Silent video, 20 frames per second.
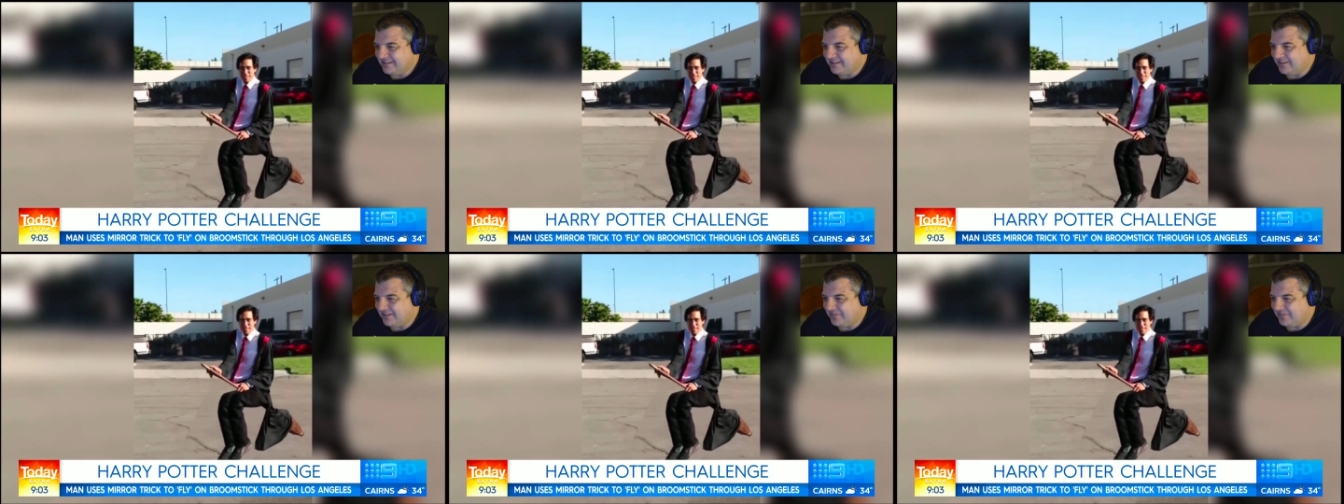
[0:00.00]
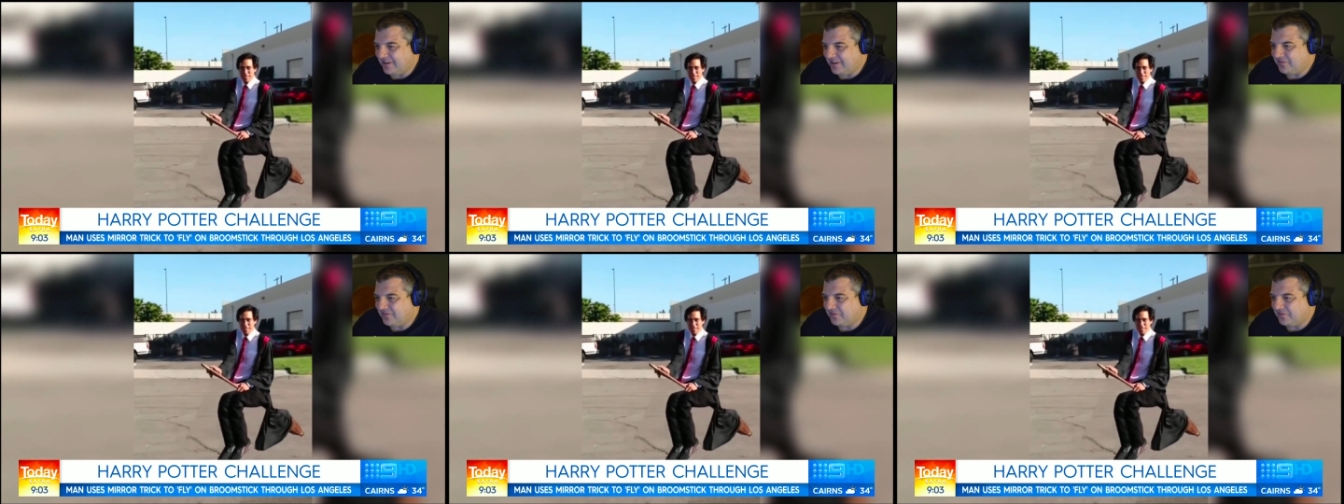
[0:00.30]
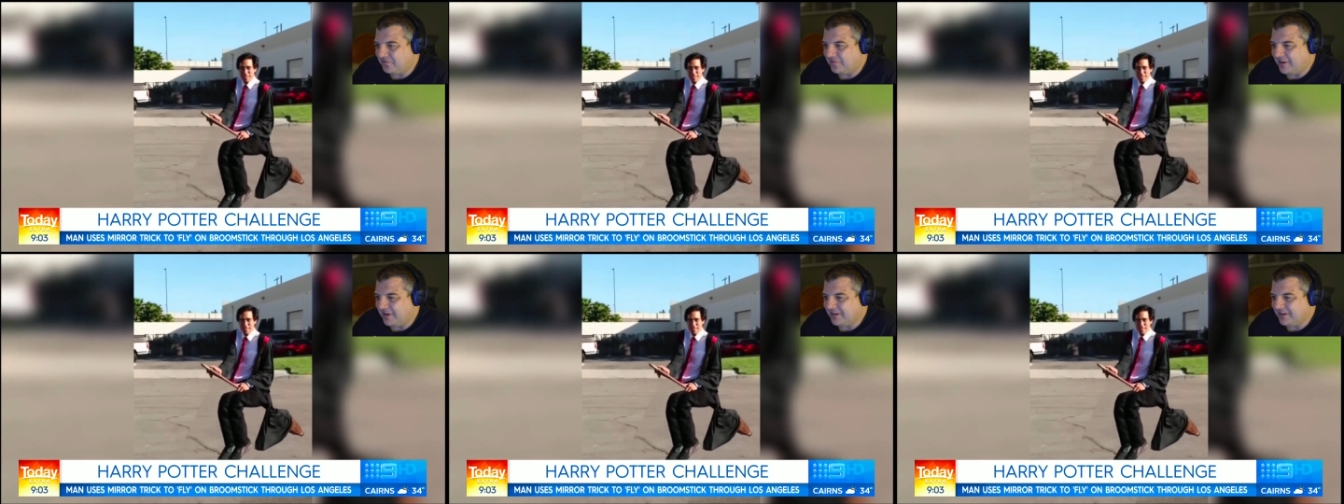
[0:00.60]
See, if that's
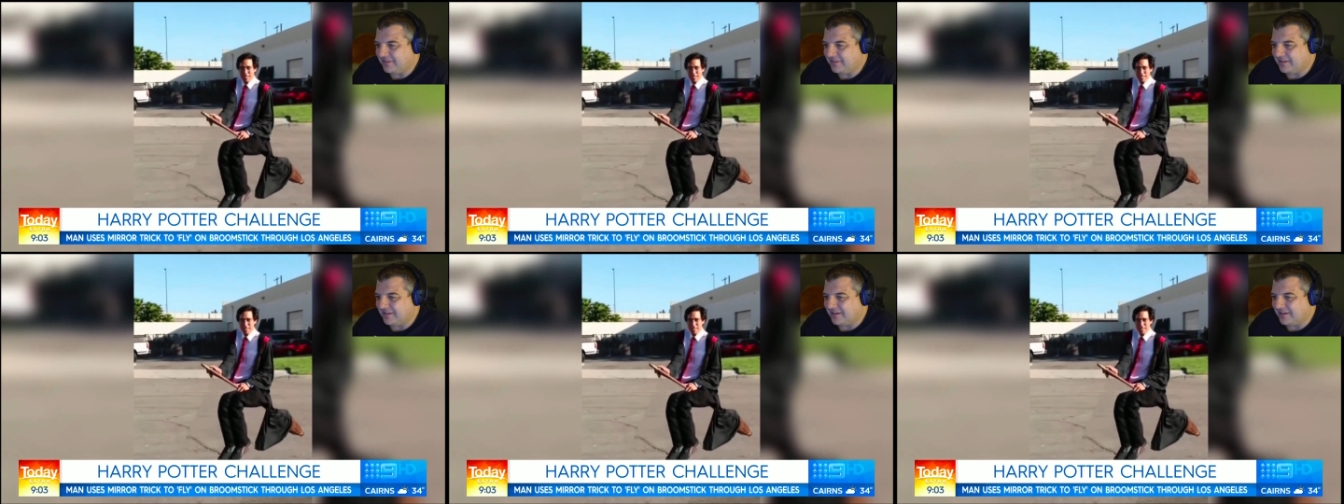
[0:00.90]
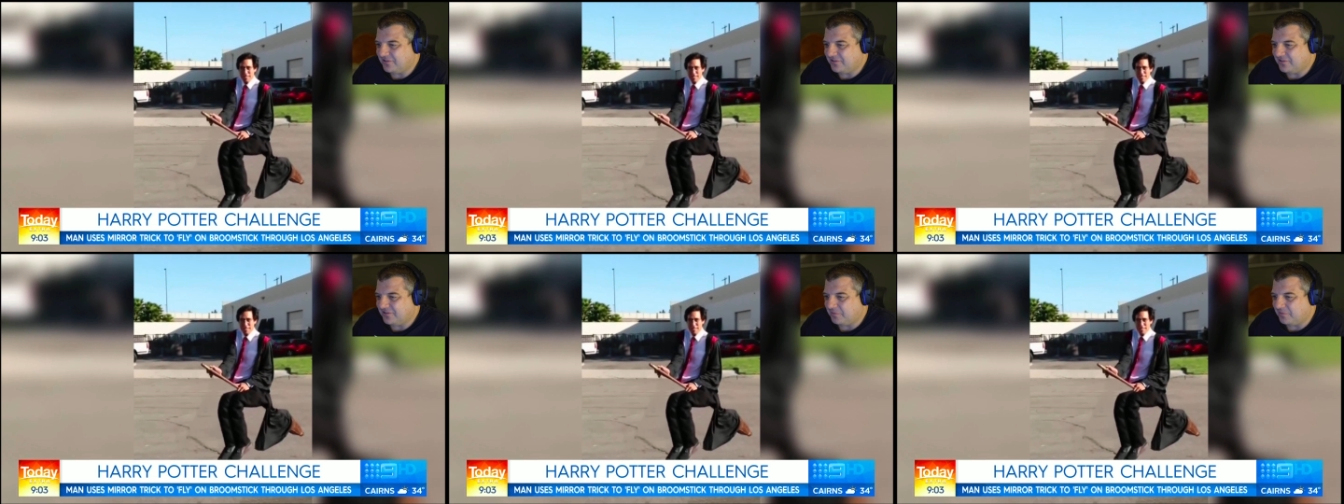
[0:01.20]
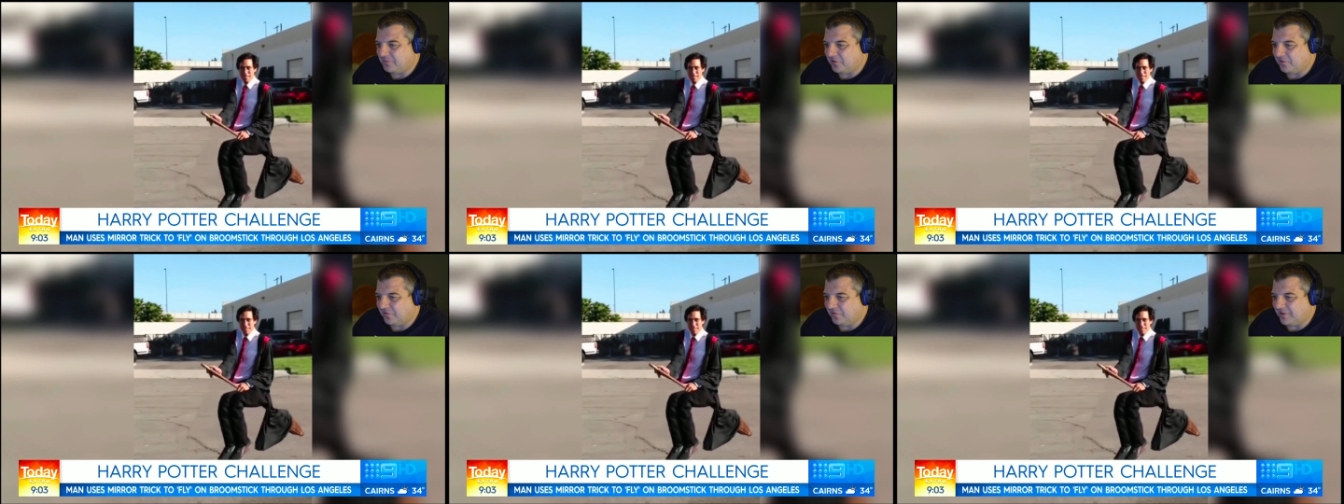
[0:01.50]
reflecting, that
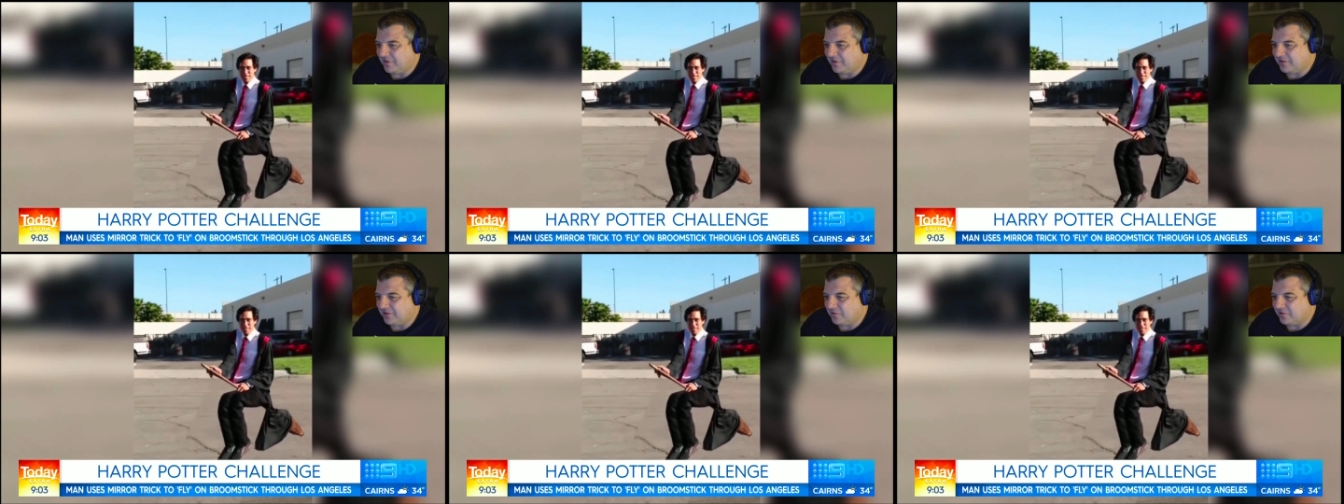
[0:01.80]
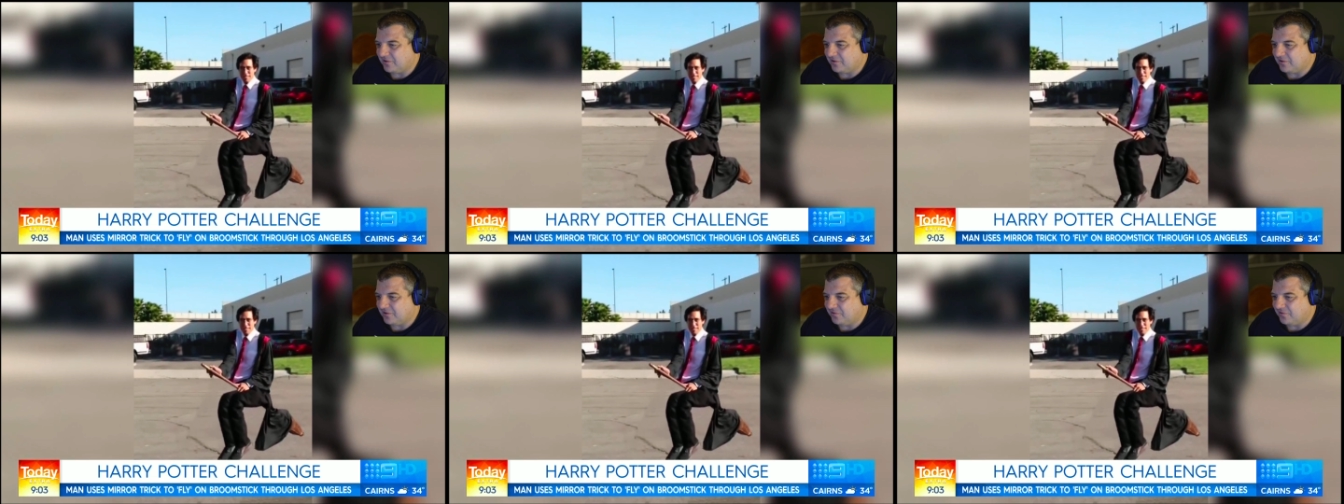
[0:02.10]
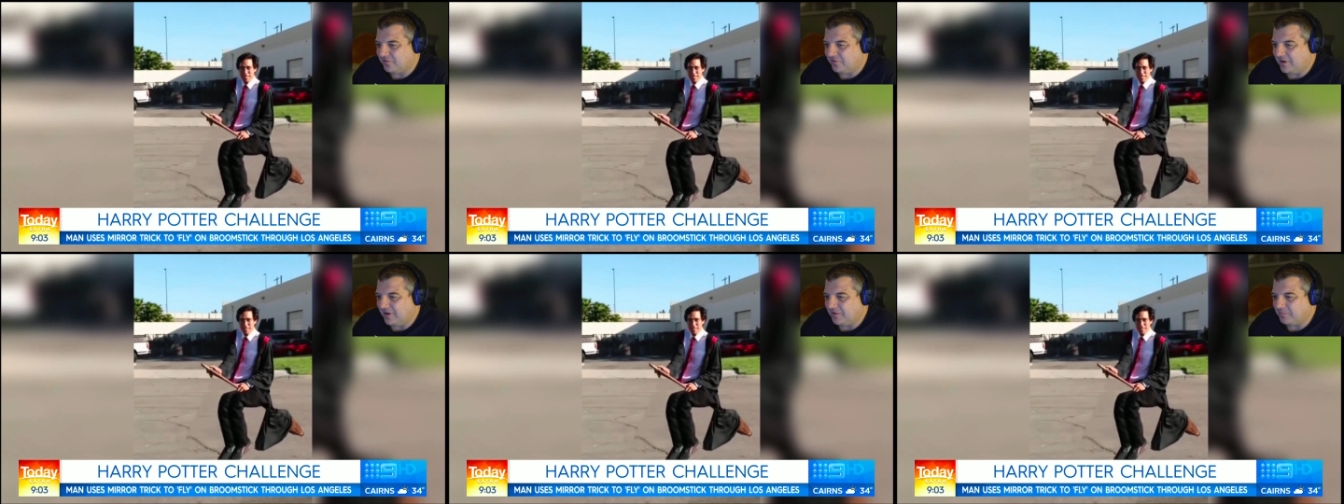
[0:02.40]
should be reflecting what's
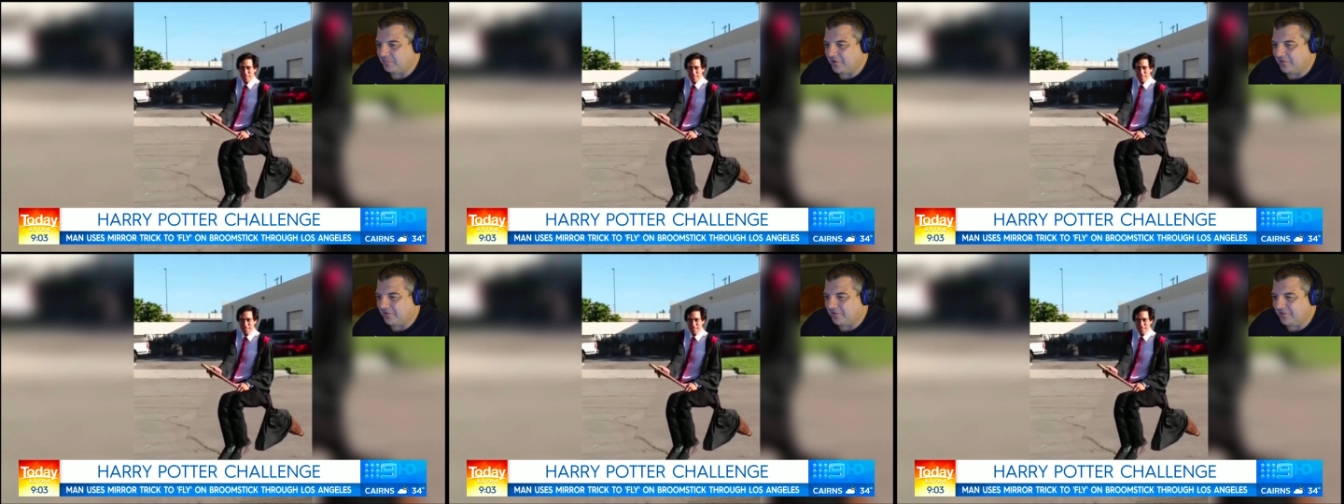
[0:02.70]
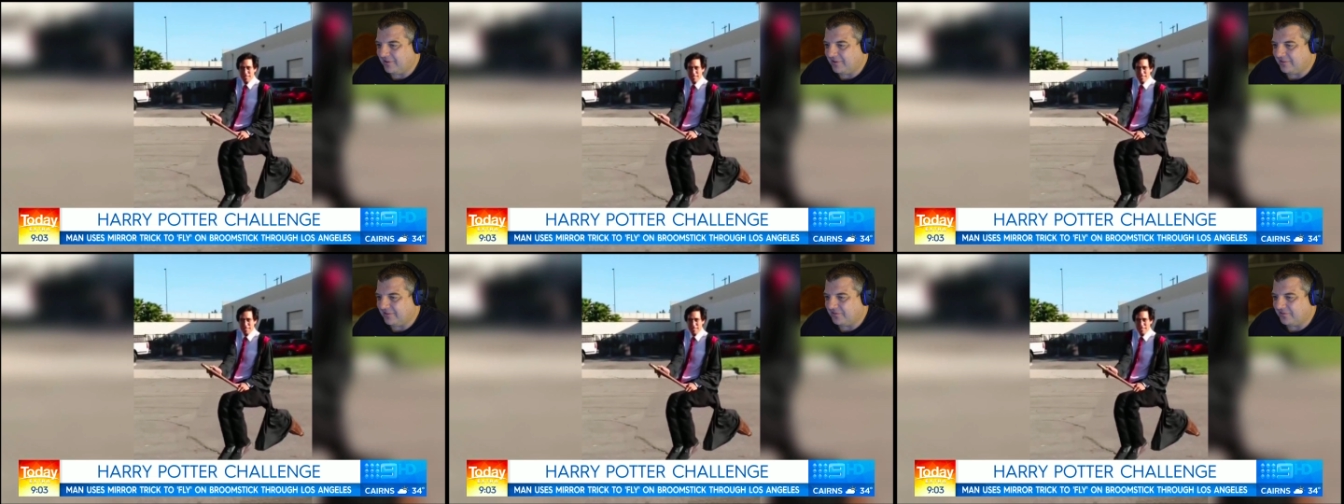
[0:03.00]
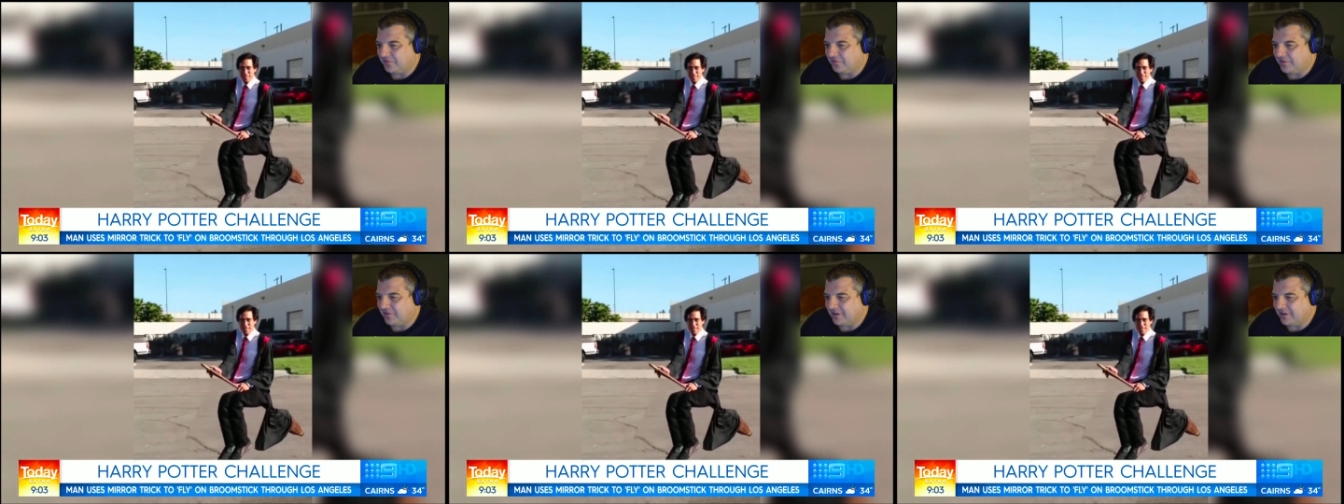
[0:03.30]
in front, but
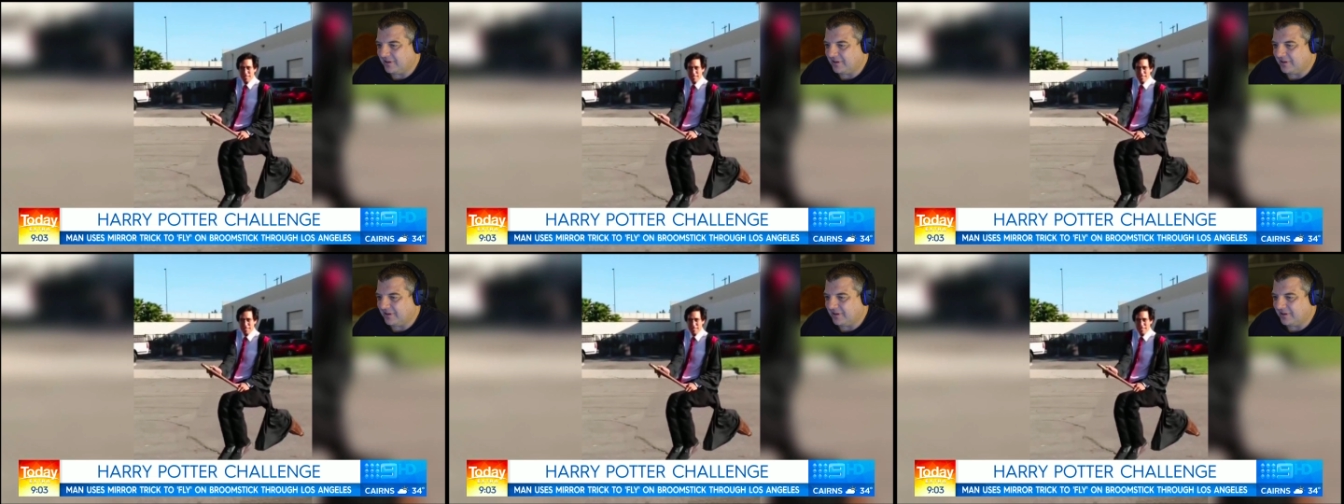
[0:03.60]
it's